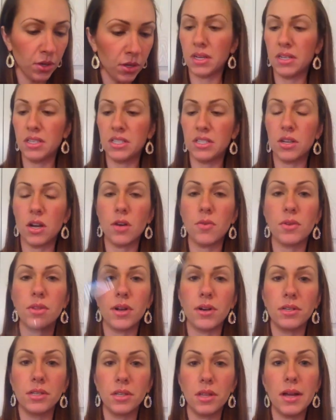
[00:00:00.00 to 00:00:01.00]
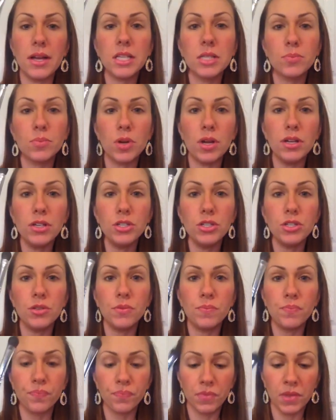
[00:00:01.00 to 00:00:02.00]
going to start with our deluxe brush,
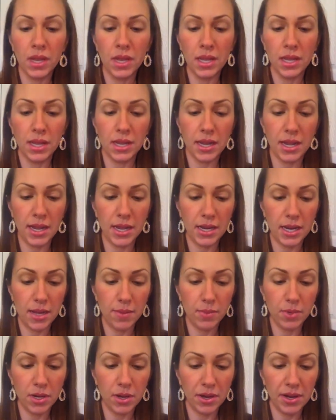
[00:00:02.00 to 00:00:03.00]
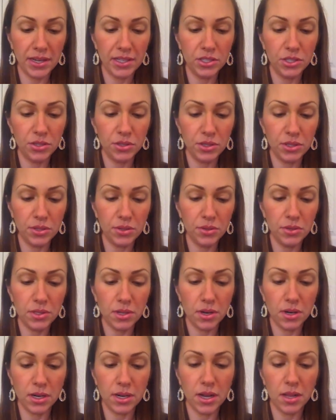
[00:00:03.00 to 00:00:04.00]
and I'm going to use
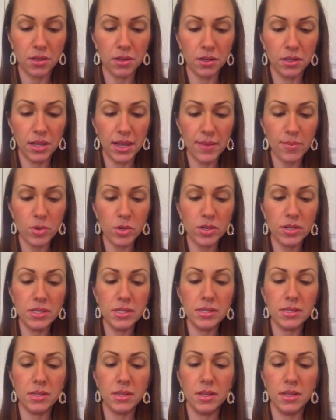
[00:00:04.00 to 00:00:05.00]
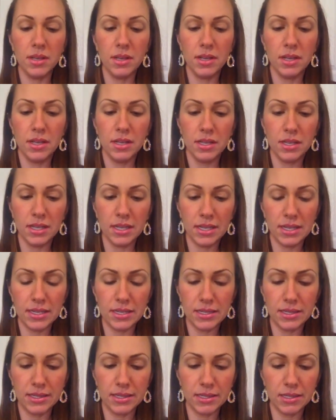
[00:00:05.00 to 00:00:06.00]
our color Glamorous.
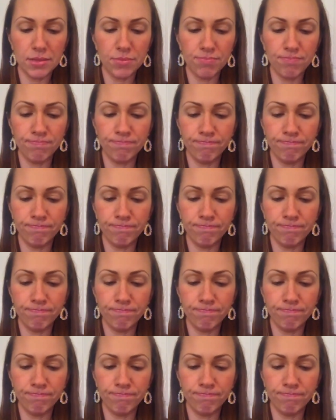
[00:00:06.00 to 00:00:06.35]
It's